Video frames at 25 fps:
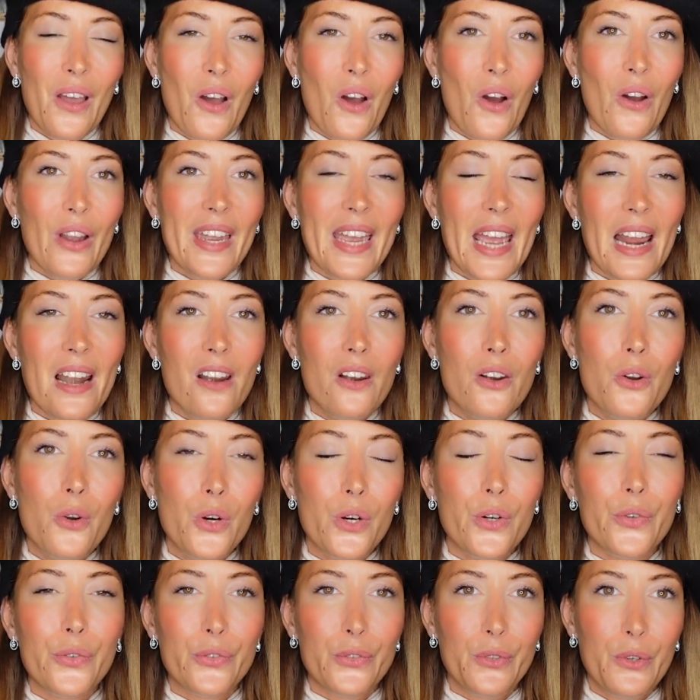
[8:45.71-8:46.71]
Okay,
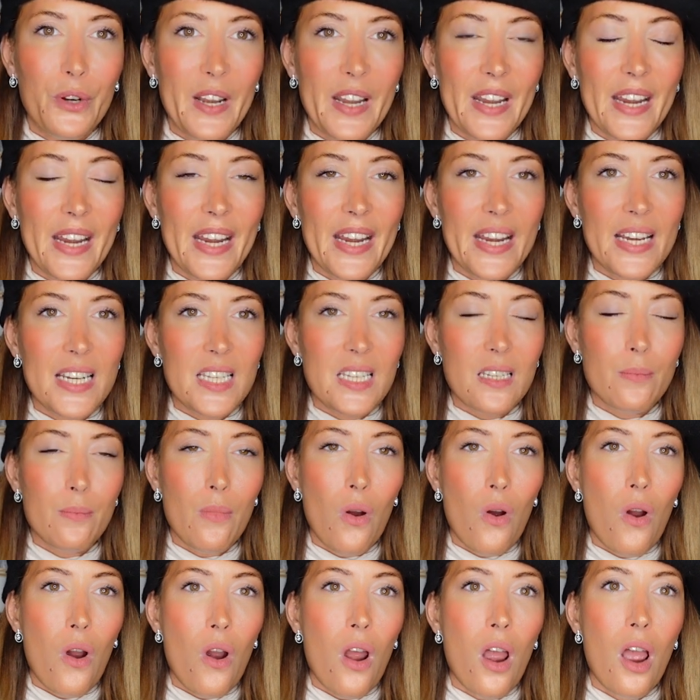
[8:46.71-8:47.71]
look three is
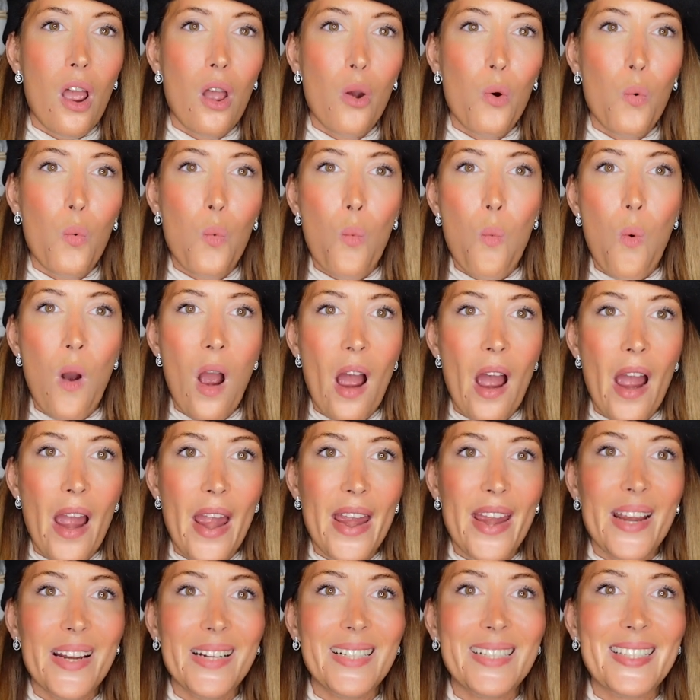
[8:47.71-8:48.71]
more a
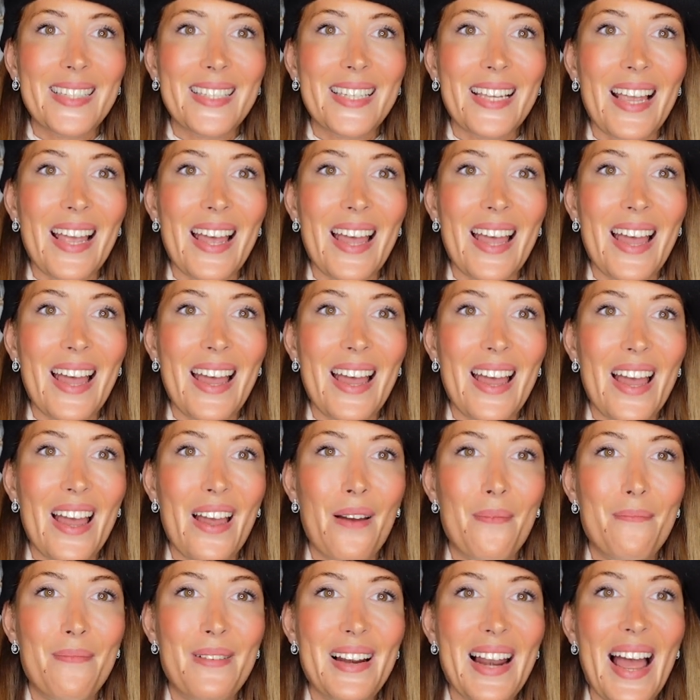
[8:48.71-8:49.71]
white,
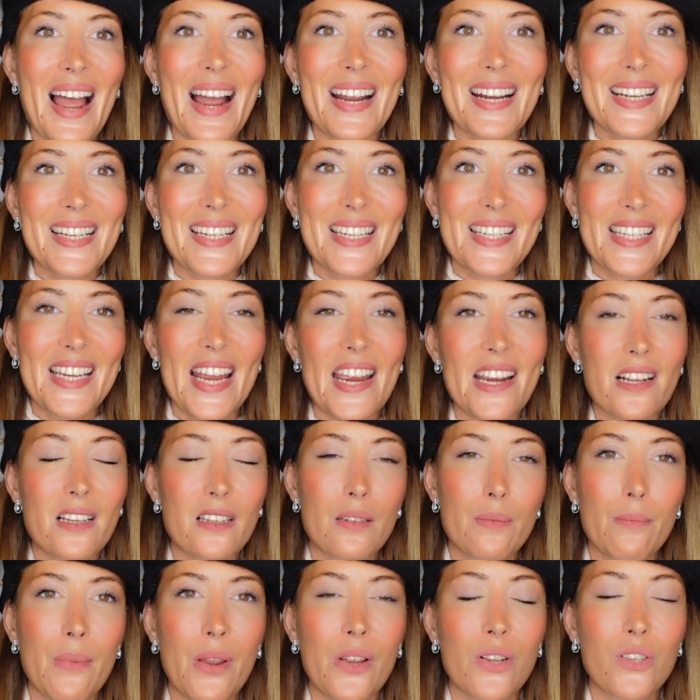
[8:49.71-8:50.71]
black
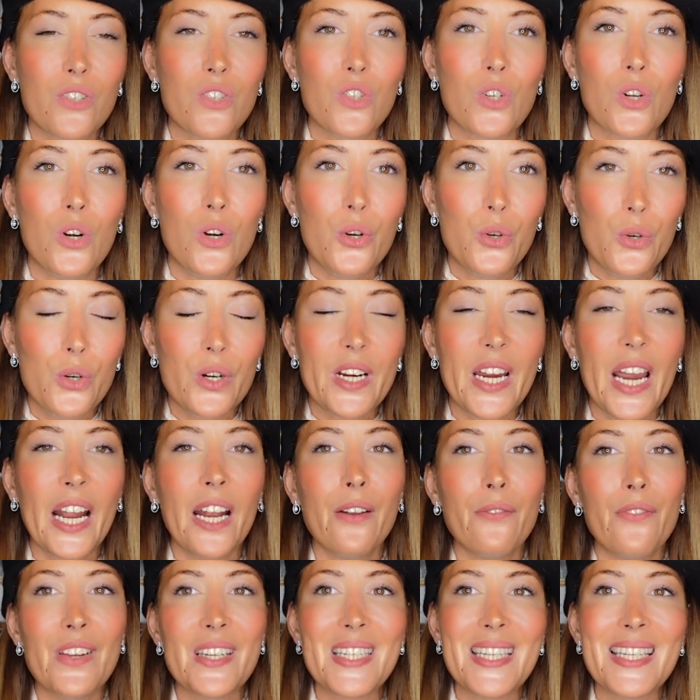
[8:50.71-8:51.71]
statement look,
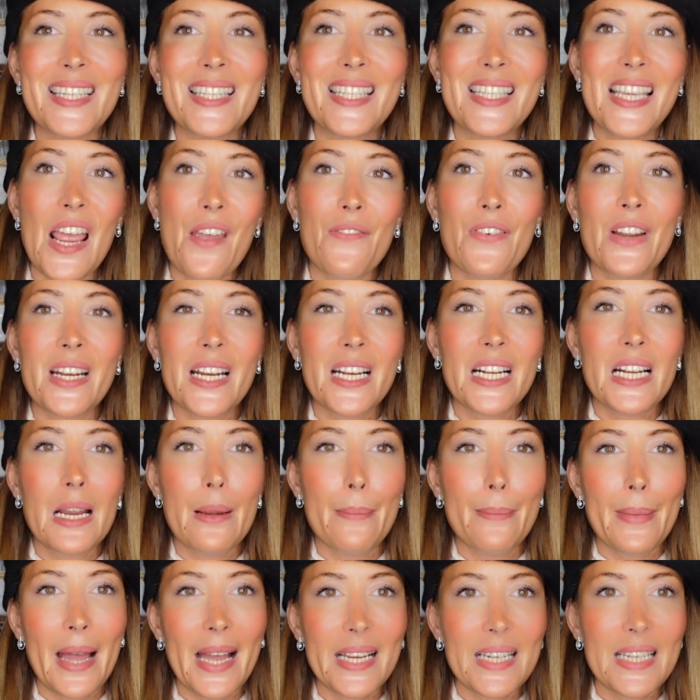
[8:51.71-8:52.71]
and this is definitely
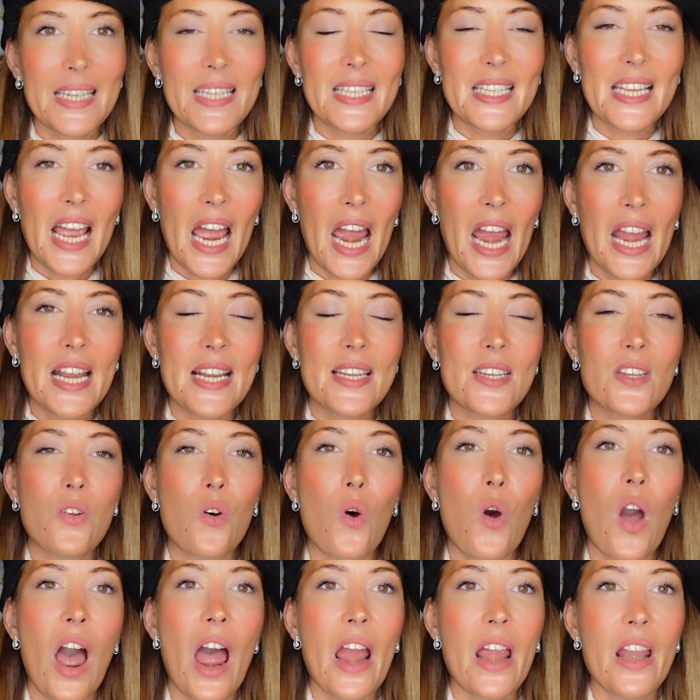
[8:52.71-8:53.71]
my style,
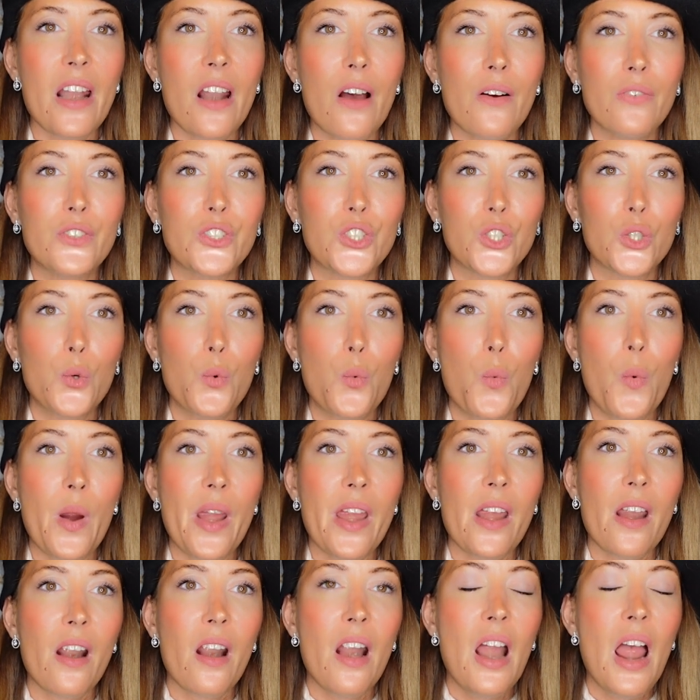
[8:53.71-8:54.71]
so I love to
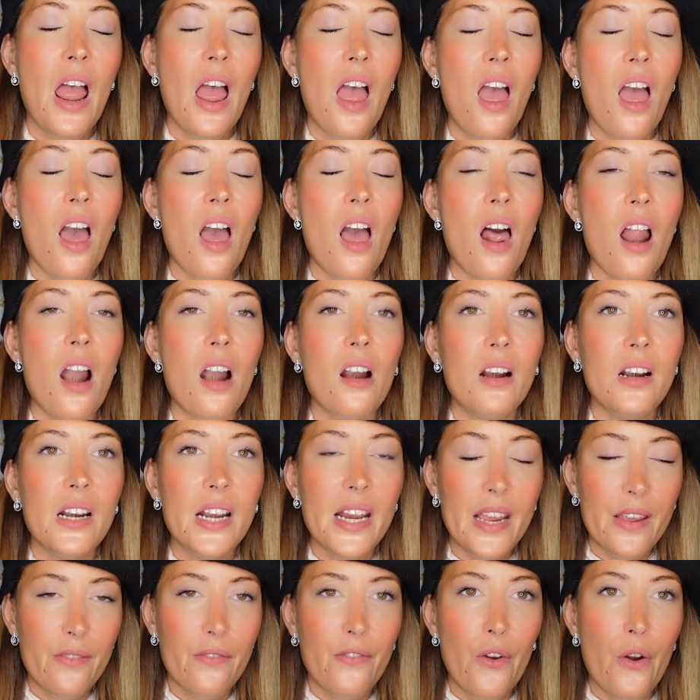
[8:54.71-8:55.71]
wear
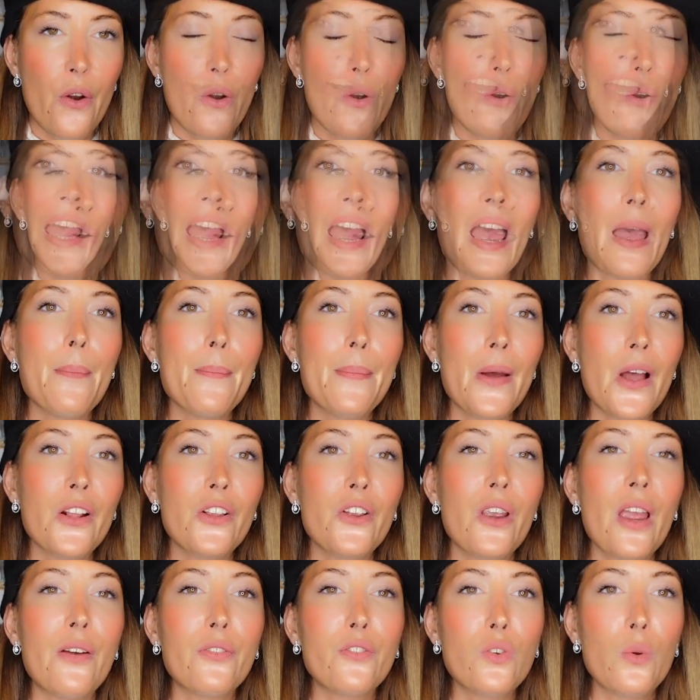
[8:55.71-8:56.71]
leather, yeah, but
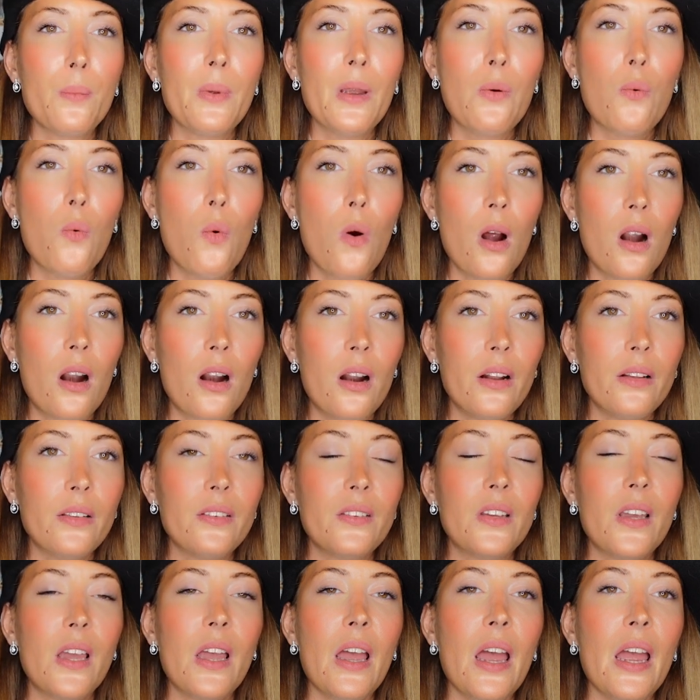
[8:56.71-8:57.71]
you have to be
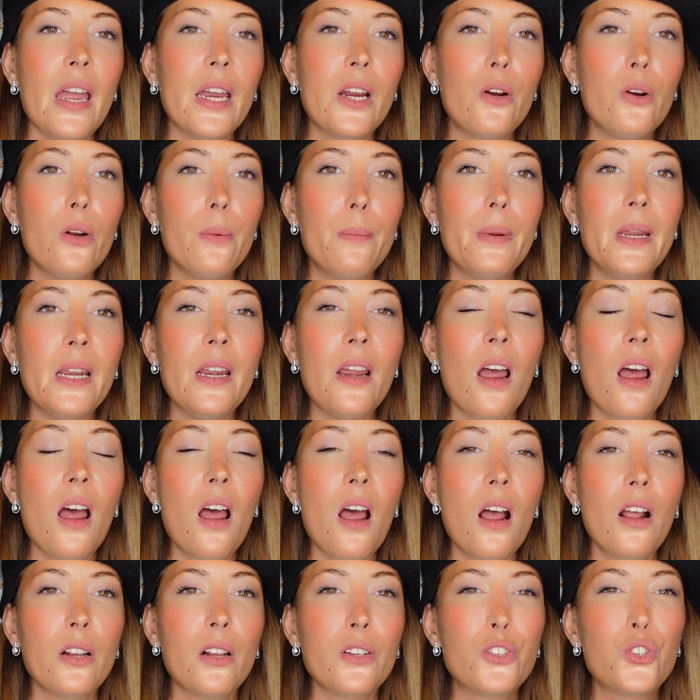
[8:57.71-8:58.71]
warned, it could be
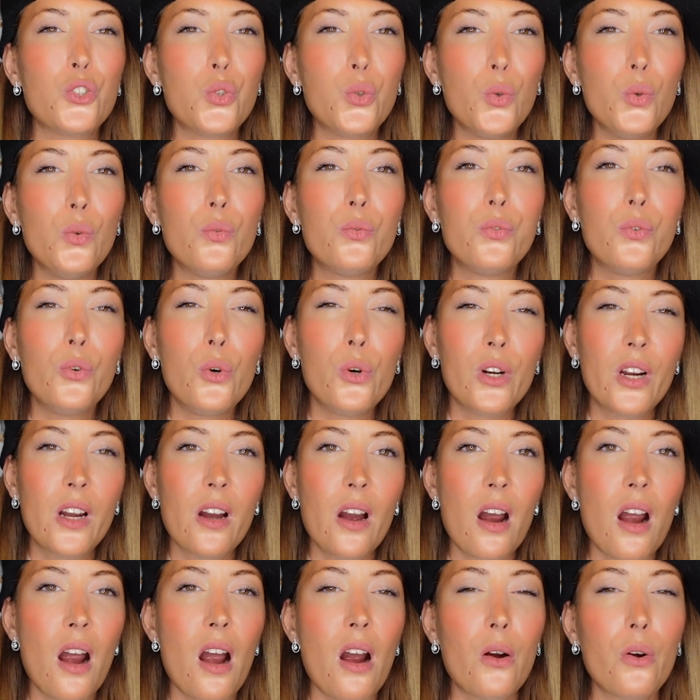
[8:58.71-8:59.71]
too
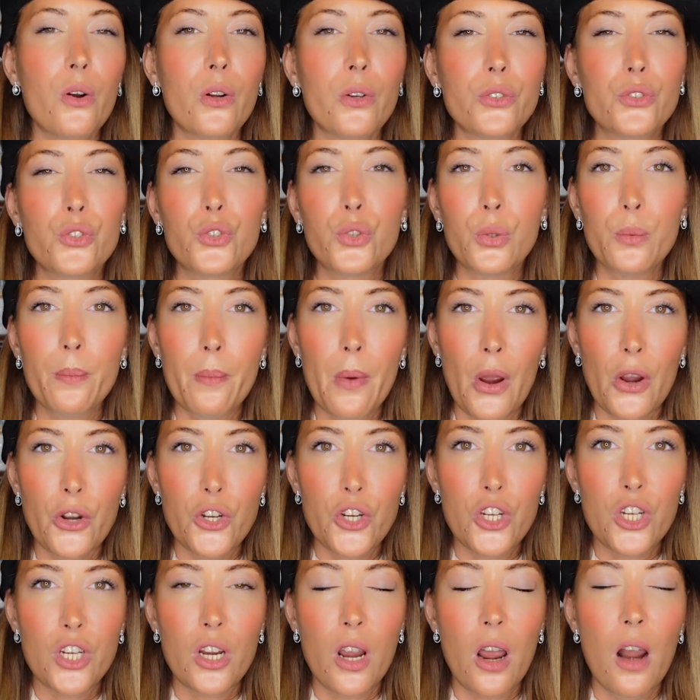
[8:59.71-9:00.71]
vulgar or too
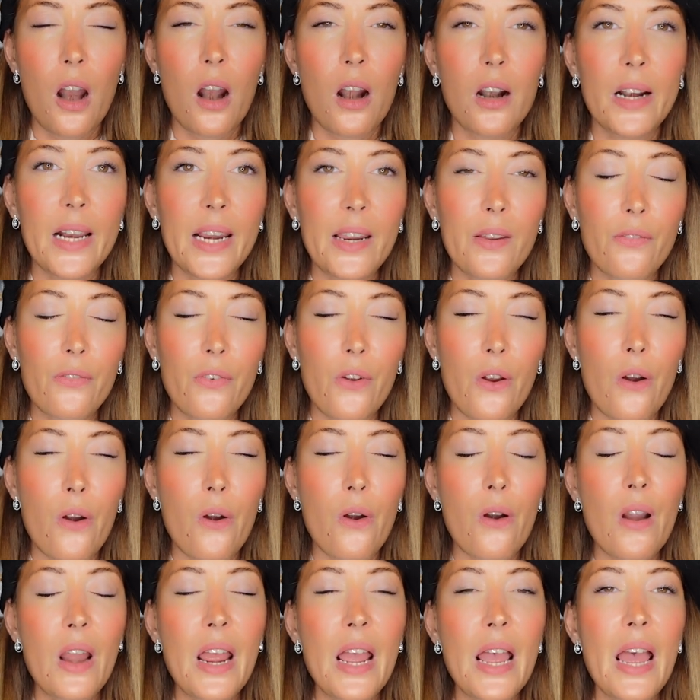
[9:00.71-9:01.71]
much
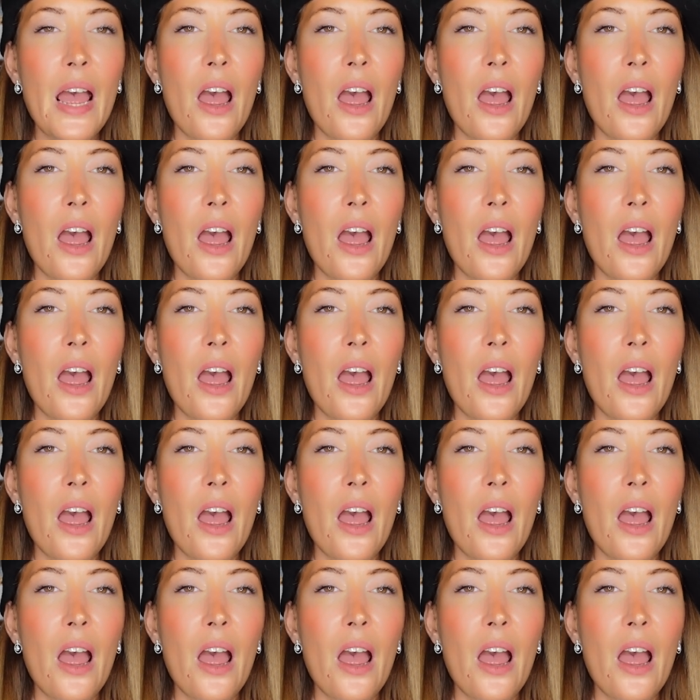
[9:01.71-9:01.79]
leather.